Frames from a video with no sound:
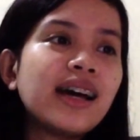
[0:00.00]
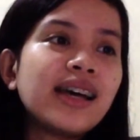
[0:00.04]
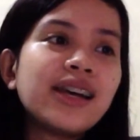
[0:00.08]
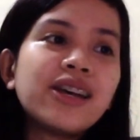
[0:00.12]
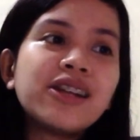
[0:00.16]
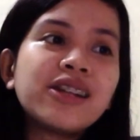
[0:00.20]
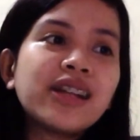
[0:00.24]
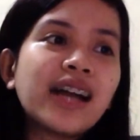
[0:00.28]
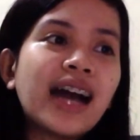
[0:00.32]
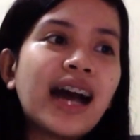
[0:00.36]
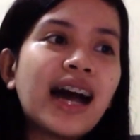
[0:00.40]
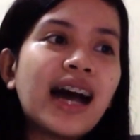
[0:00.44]

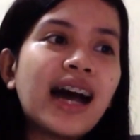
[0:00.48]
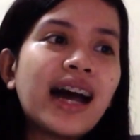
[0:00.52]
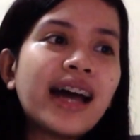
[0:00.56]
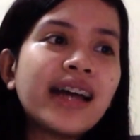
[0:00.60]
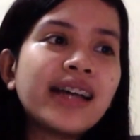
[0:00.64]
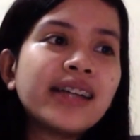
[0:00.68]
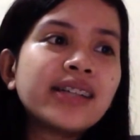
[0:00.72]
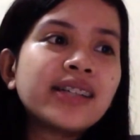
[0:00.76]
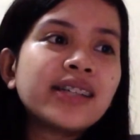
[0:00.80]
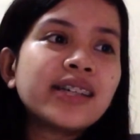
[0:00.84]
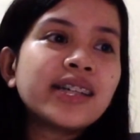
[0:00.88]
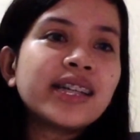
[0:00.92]
ayun nga,
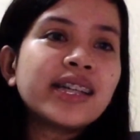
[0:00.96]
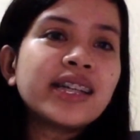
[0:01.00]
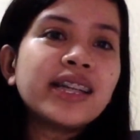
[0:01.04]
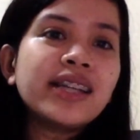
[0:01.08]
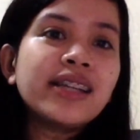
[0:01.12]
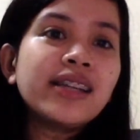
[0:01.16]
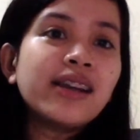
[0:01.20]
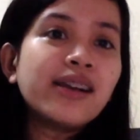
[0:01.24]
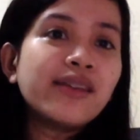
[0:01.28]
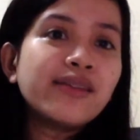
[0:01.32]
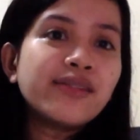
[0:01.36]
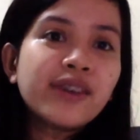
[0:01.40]
I really
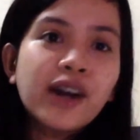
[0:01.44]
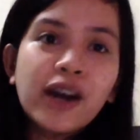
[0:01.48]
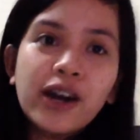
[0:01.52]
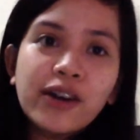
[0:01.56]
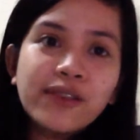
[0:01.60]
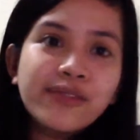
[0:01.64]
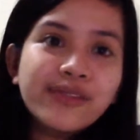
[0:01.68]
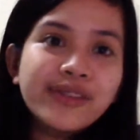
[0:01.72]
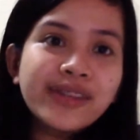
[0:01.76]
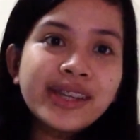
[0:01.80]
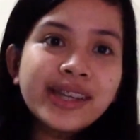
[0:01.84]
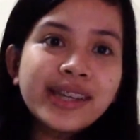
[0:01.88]
love
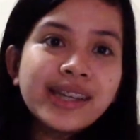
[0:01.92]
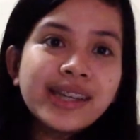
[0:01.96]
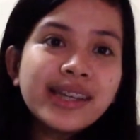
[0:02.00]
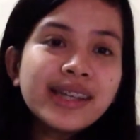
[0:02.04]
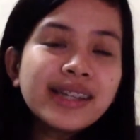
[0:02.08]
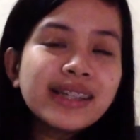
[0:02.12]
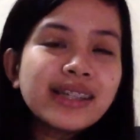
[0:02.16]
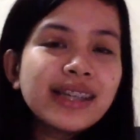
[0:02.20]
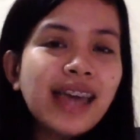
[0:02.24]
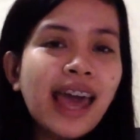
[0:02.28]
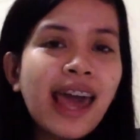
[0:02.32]
coffee.